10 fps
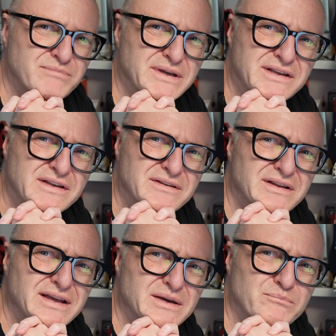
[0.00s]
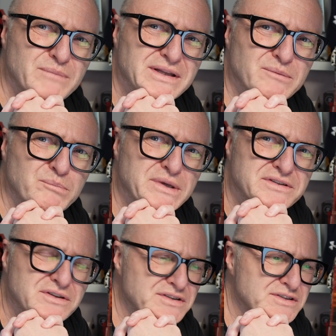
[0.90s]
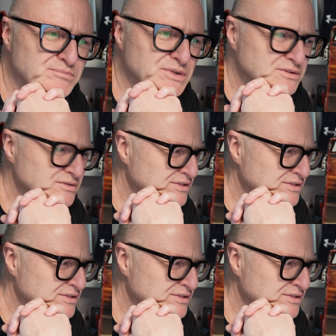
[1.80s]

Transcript: been in like a million bits, because it's moved